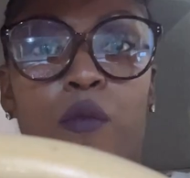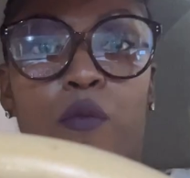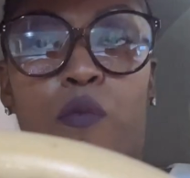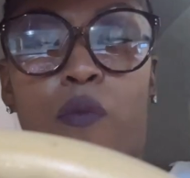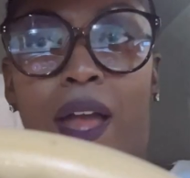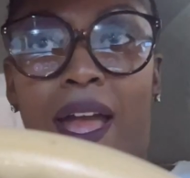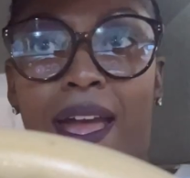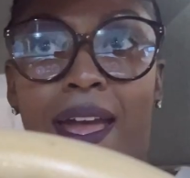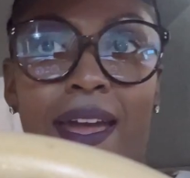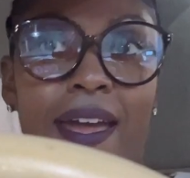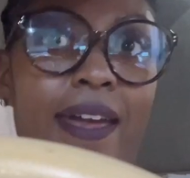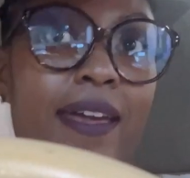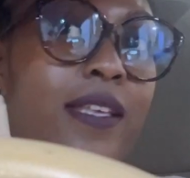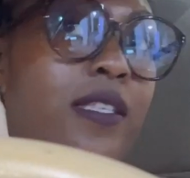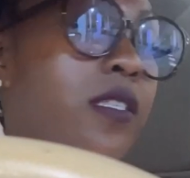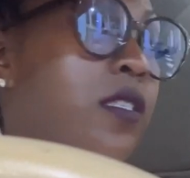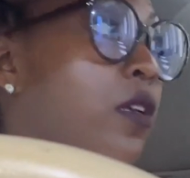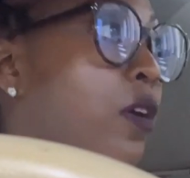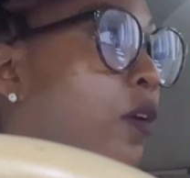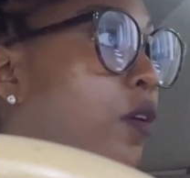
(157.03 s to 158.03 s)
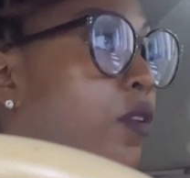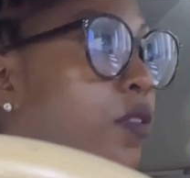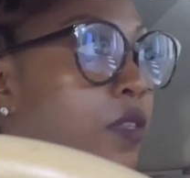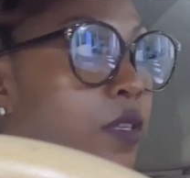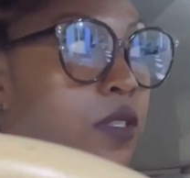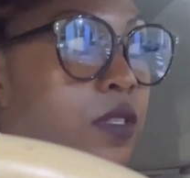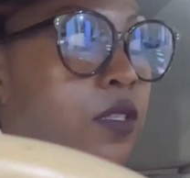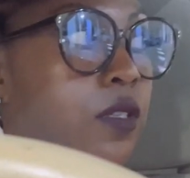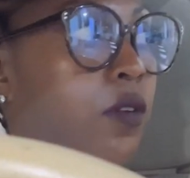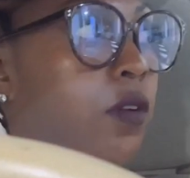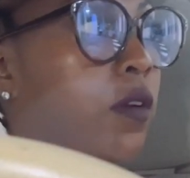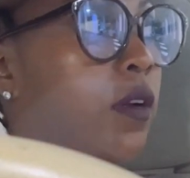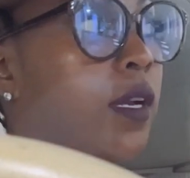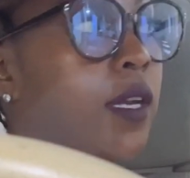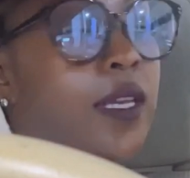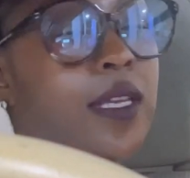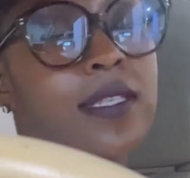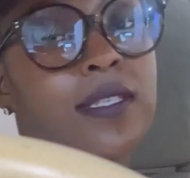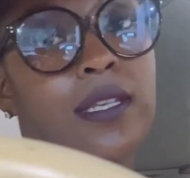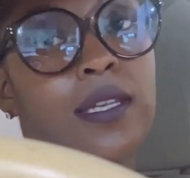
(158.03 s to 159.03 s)
right, so the store
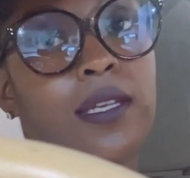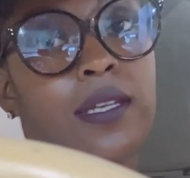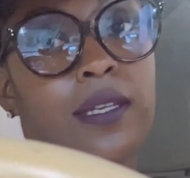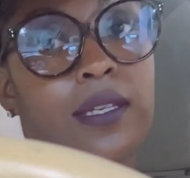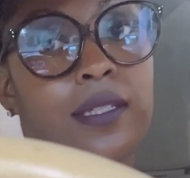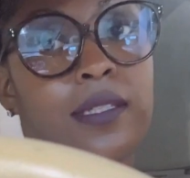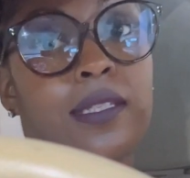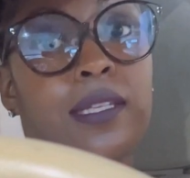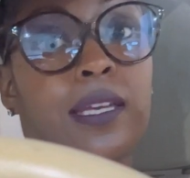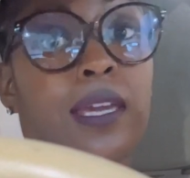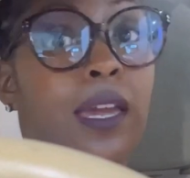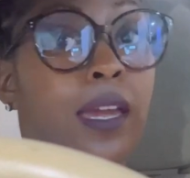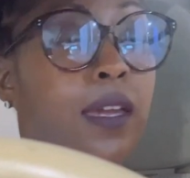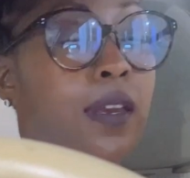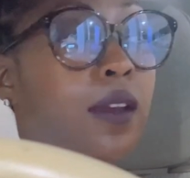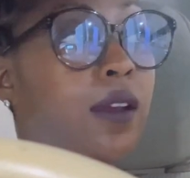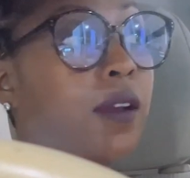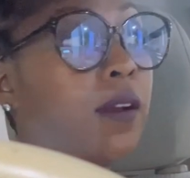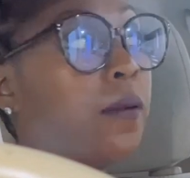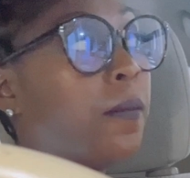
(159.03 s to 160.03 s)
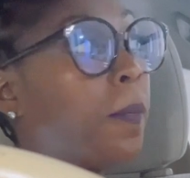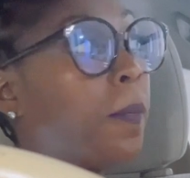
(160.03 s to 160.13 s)
is in Decatur.